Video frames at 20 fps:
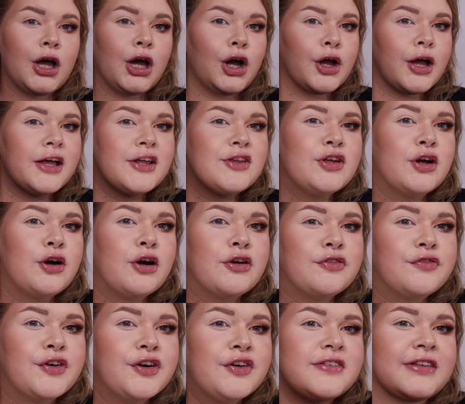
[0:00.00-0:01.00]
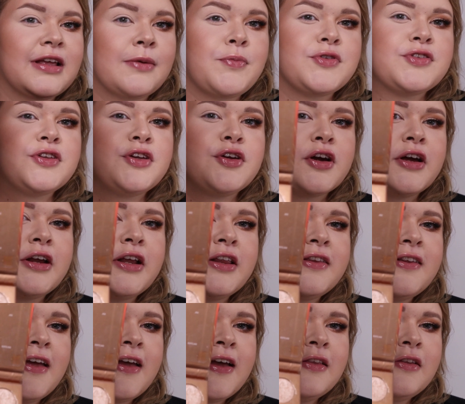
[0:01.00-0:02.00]
Okay, so our first step is you're
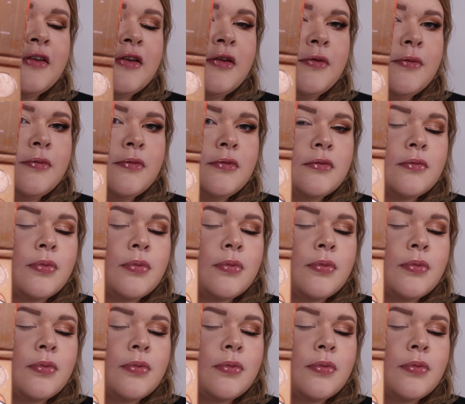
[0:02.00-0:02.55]
gonna take a little,